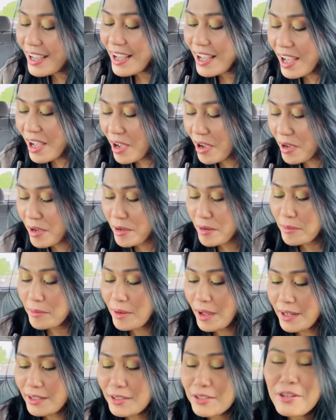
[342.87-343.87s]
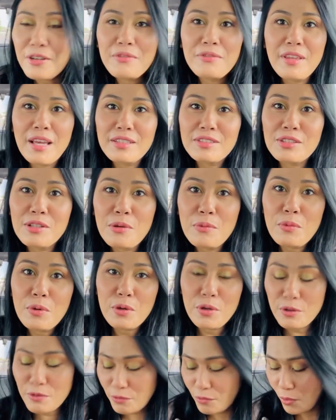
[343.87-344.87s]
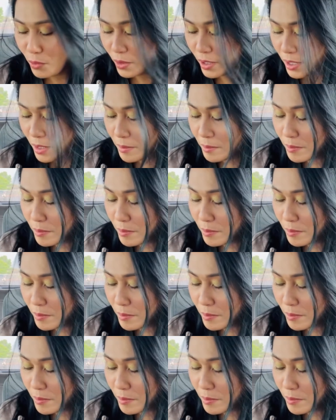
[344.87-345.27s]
um, I don't know if that's the word for it,